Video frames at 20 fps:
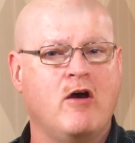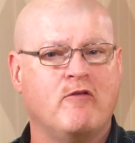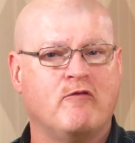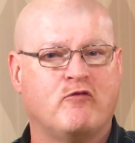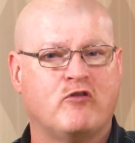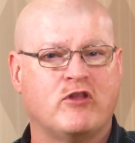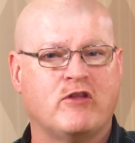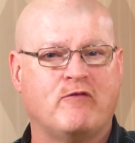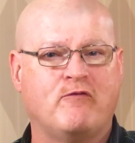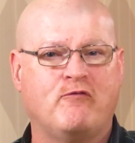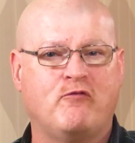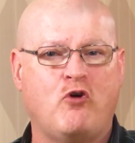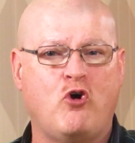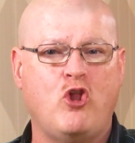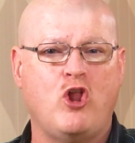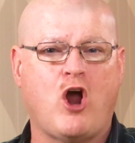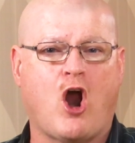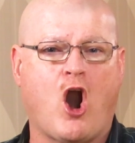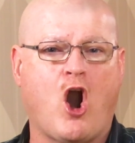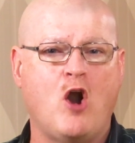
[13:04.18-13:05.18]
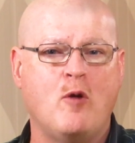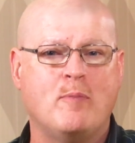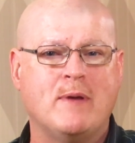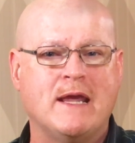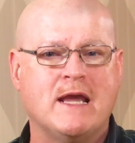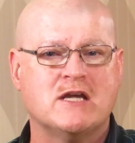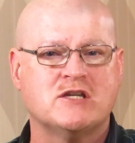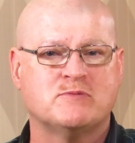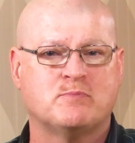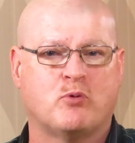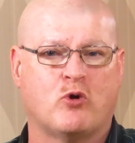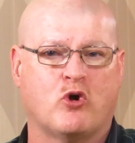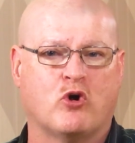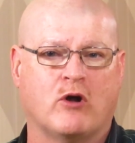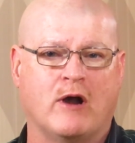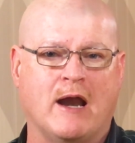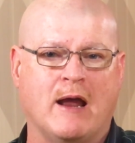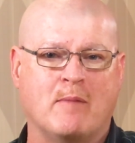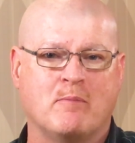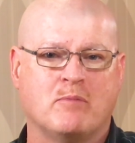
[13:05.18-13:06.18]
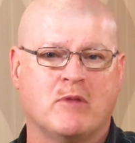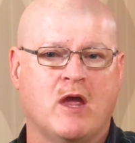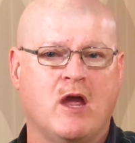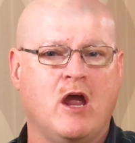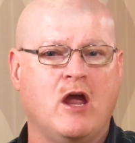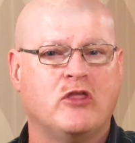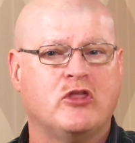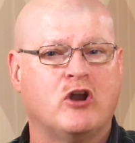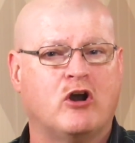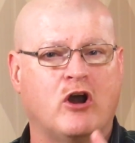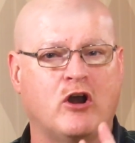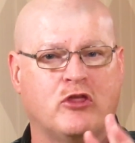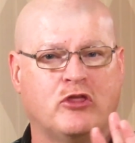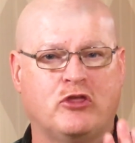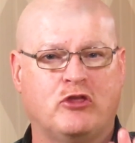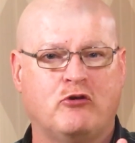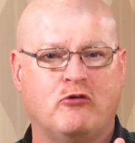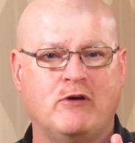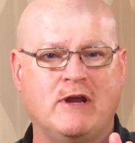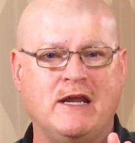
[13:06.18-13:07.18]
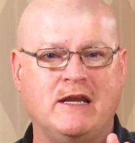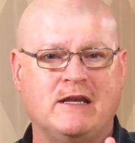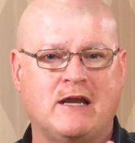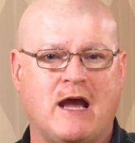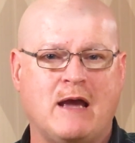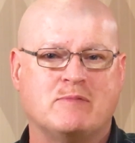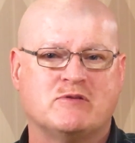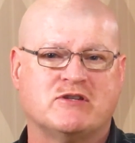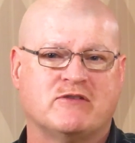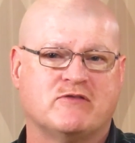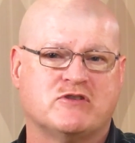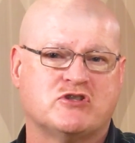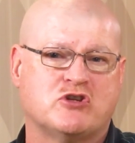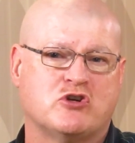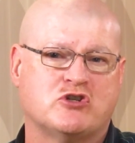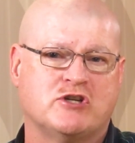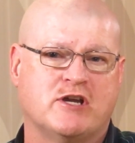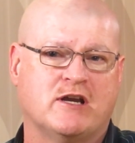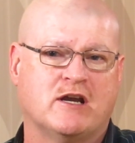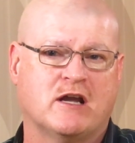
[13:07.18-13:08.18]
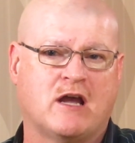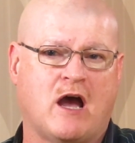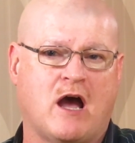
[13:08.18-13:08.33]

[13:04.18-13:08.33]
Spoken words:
For the full RPS program, there are three types of associated